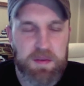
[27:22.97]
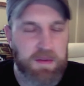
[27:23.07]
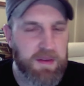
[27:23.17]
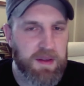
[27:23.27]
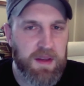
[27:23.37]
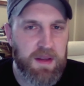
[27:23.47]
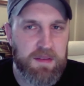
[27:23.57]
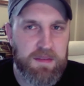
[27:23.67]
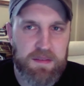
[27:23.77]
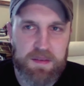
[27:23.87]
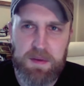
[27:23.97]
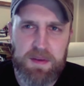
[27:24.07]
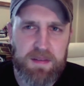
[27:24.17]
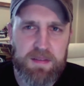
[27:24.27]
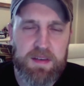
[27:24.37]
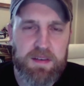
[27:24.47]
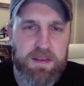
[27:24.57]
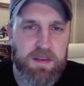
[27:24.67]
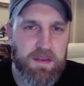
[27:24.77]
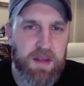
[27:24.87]
and the ones I've just still
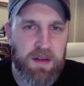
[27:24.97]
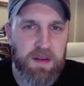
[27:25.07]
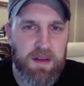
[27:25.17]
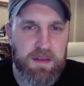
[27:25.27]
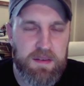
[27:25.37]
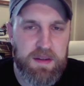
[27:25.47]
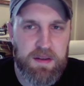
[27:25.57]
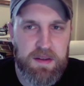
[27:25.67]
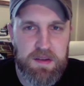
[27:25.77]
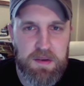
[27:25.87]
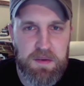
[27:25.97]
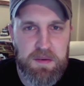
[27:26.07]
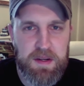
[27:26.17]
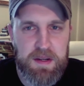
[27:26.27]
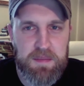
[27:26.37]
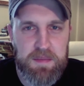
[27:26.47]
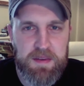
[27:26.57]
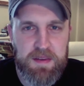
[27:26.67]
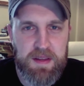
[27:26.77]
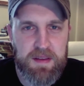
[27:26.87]
held on dearly to, just because I